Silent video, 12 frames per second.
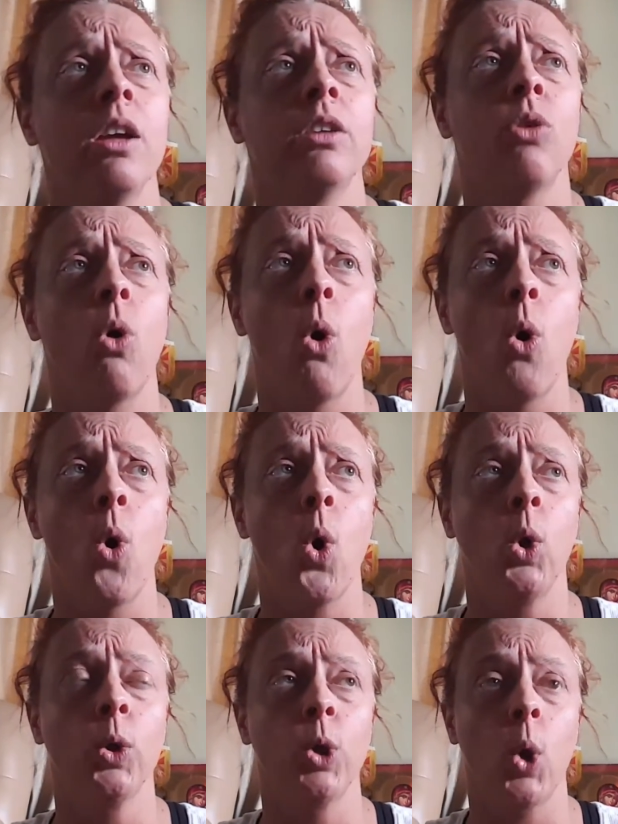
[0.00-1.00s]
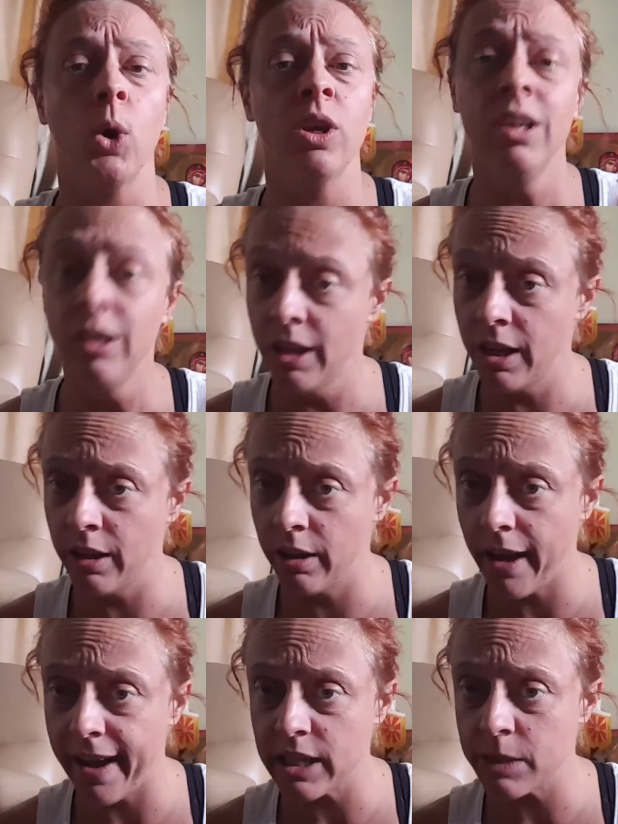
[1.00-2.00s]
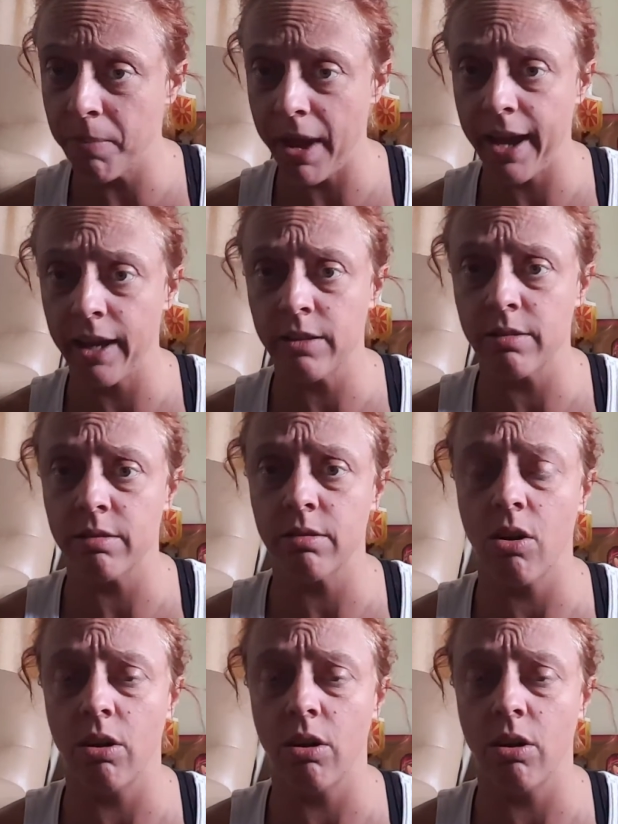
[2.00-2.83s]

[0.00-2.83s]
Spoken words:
the whole healing aspects,